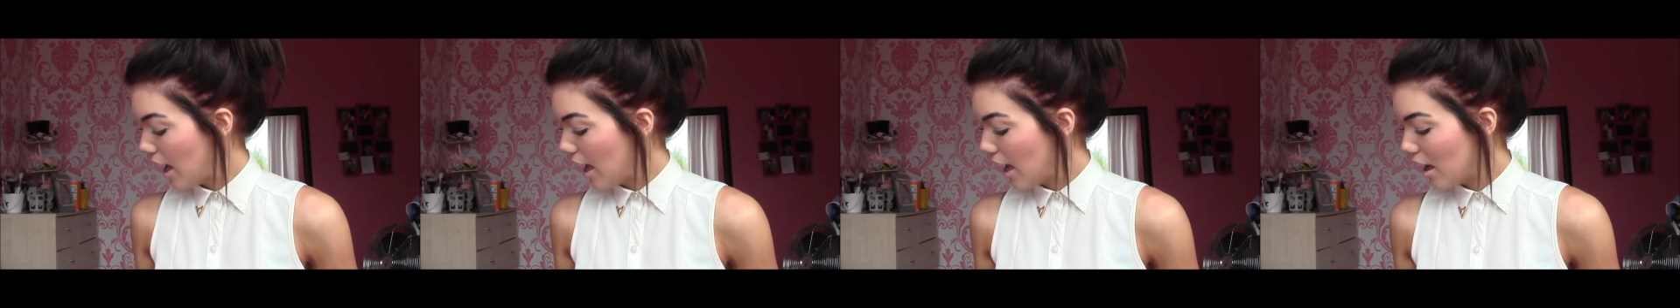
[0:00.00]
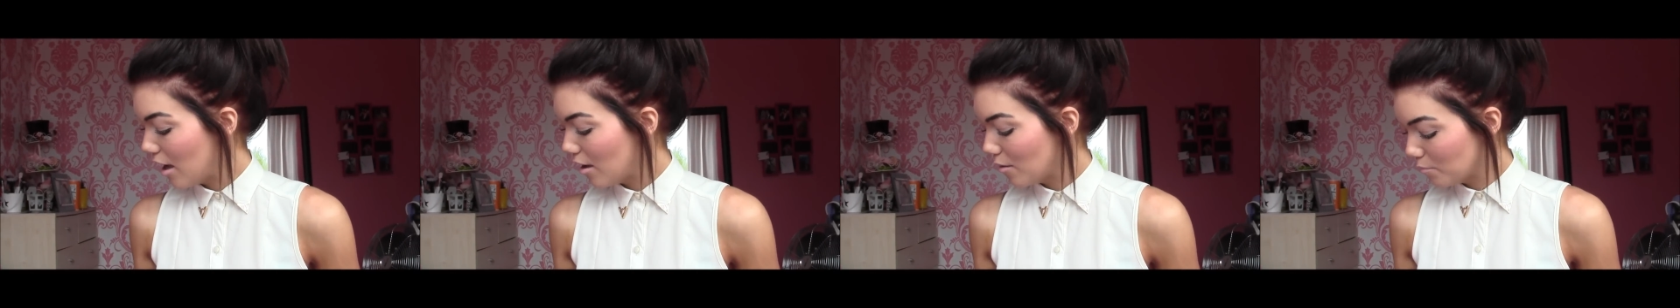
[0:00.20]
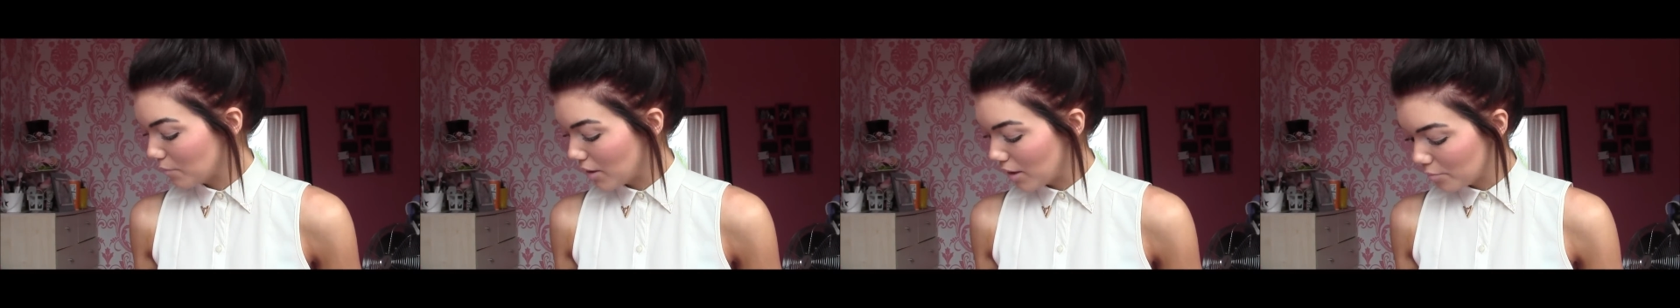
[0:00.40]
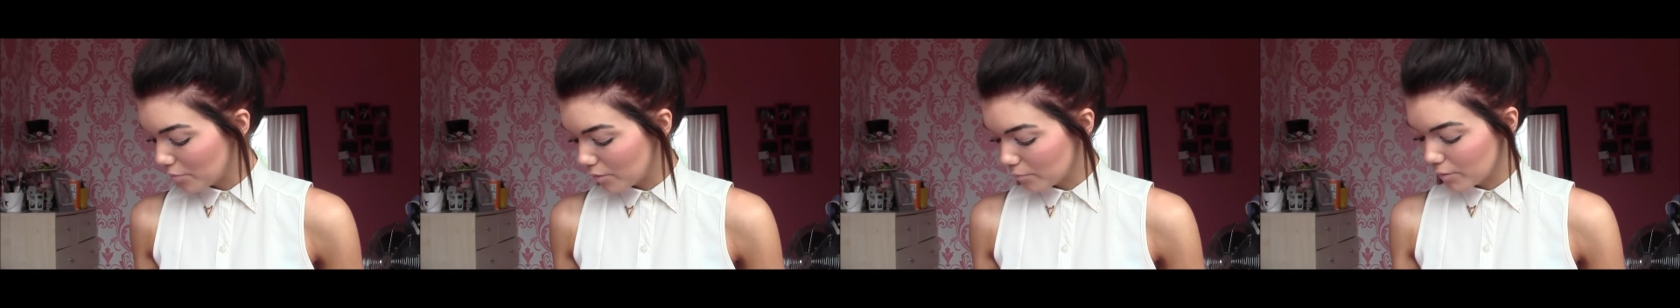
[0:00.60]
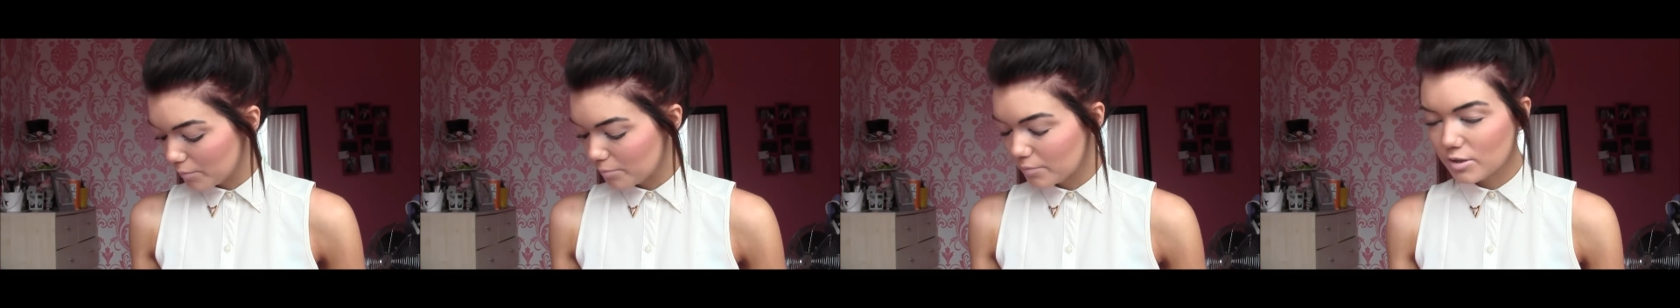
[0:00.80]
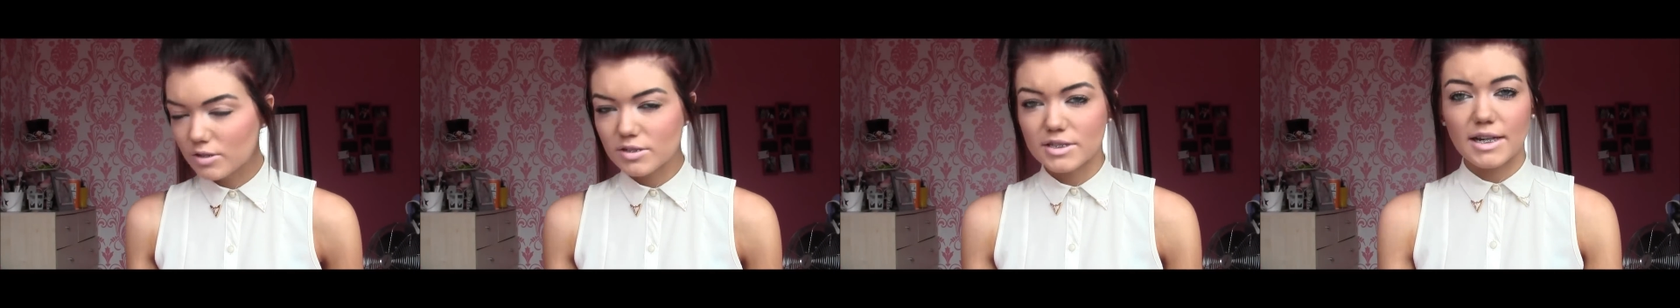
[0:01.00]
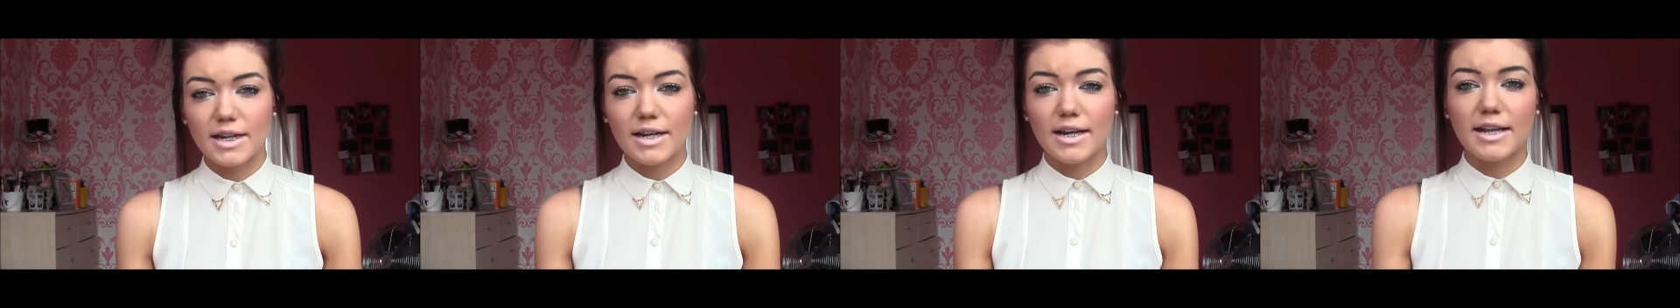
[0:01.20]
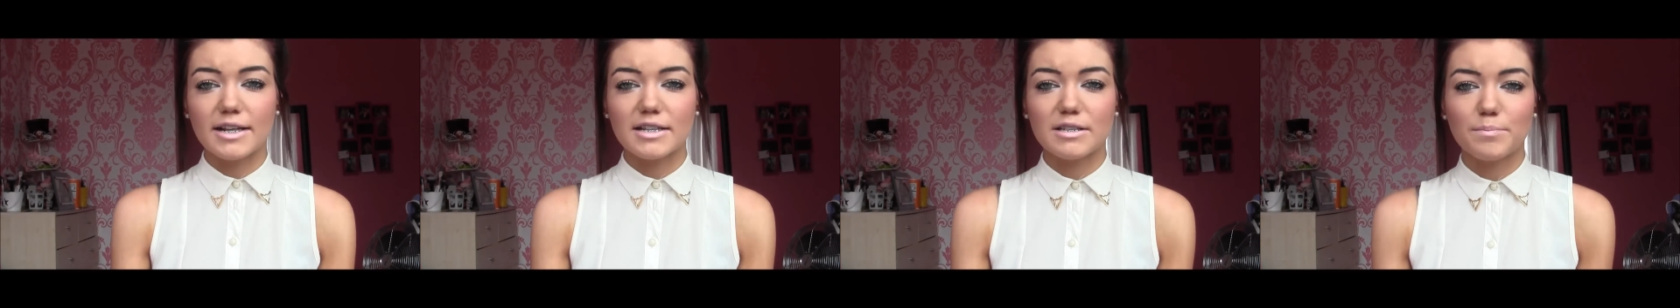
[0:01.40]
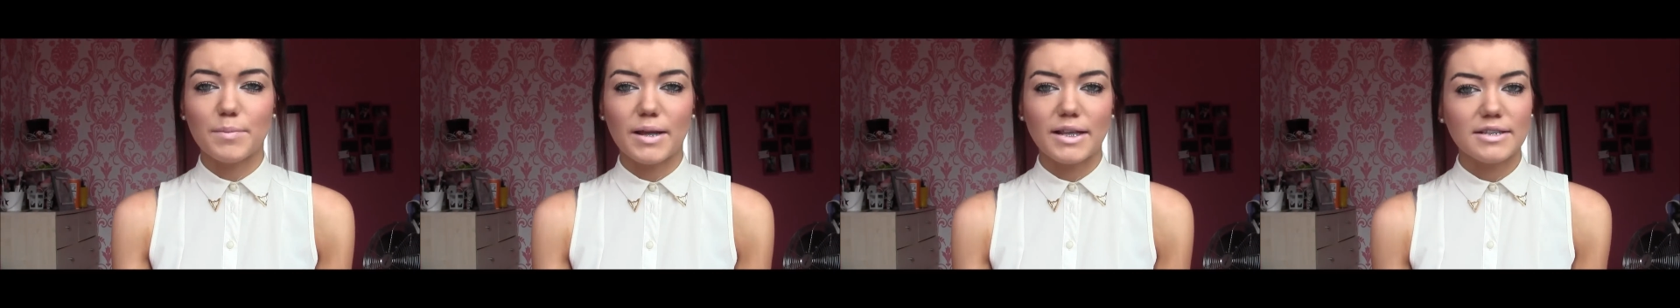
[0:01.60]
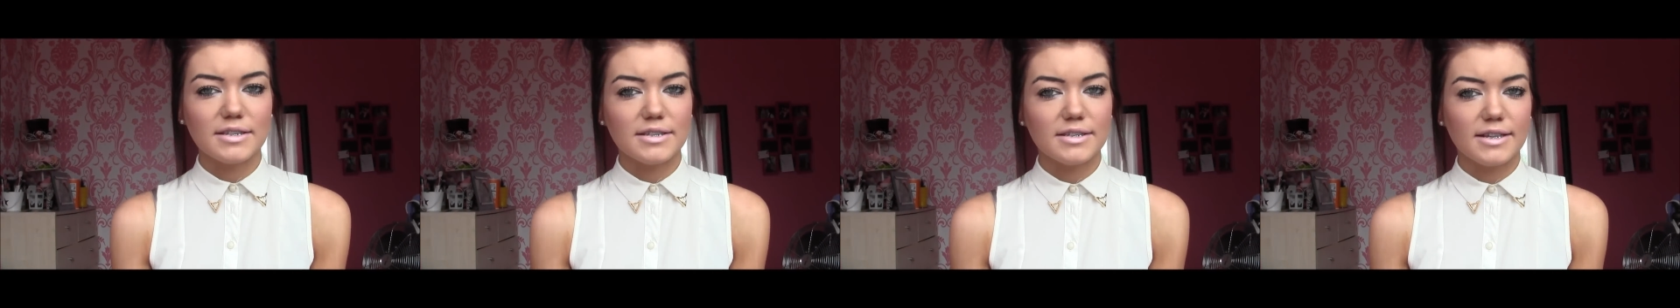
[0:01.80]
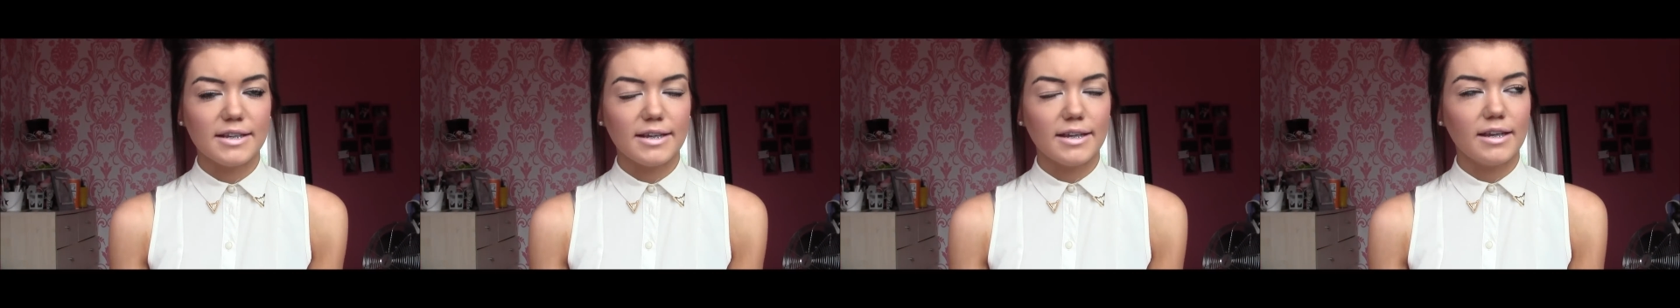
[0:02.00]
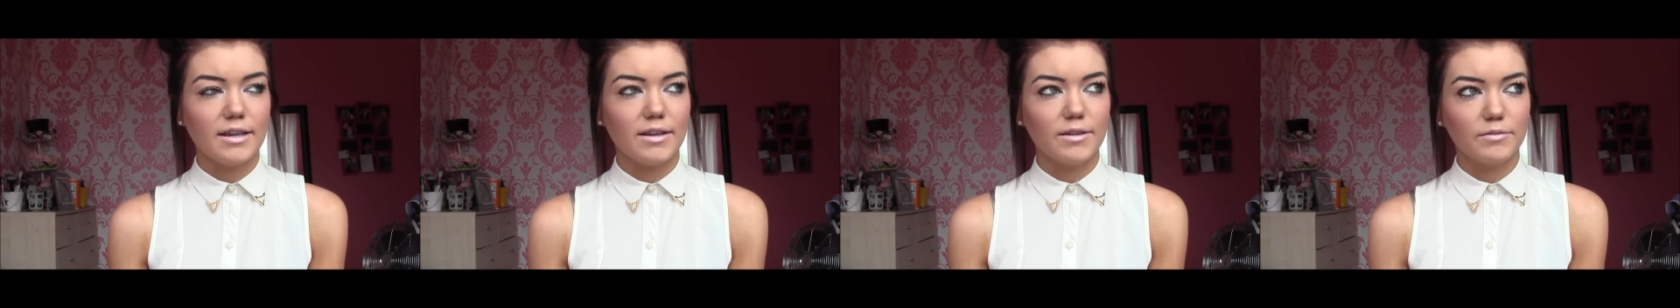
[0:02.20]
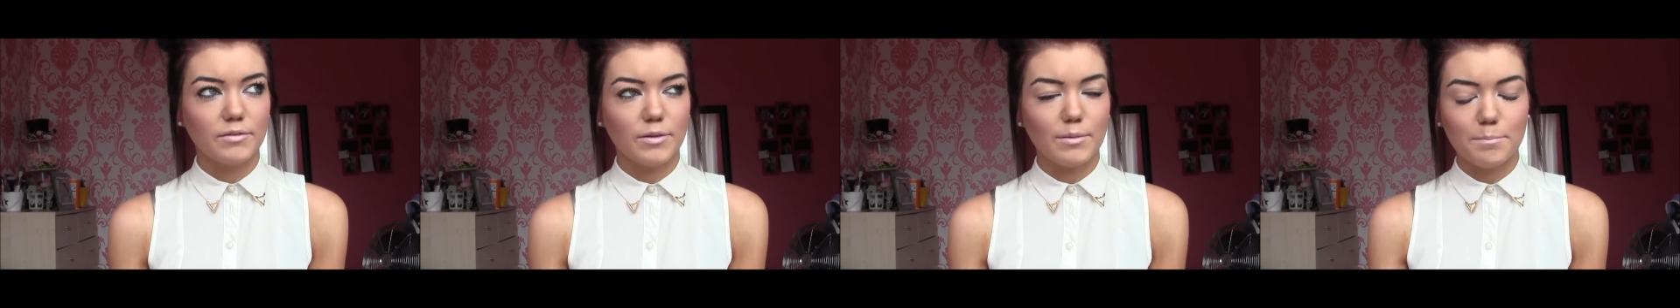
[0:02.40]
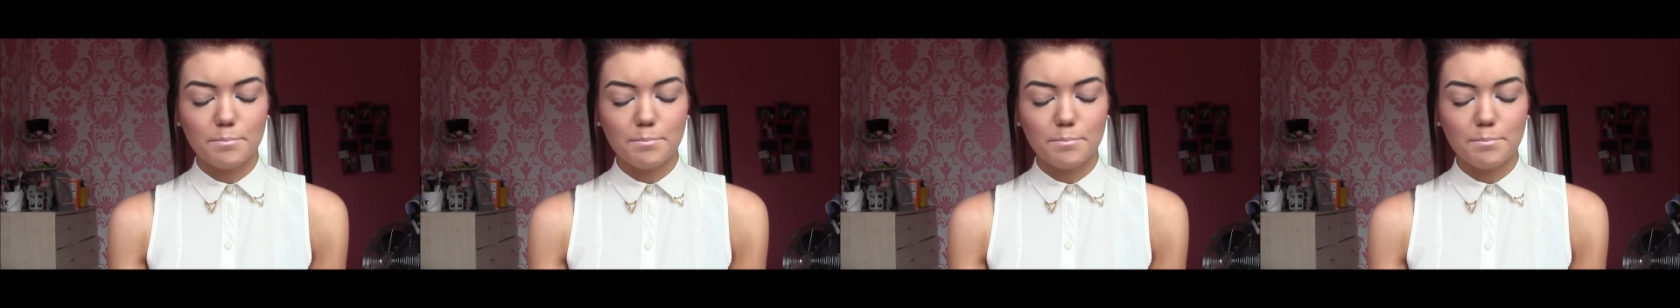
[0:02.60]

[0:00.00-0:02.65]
And my probably most inexpensive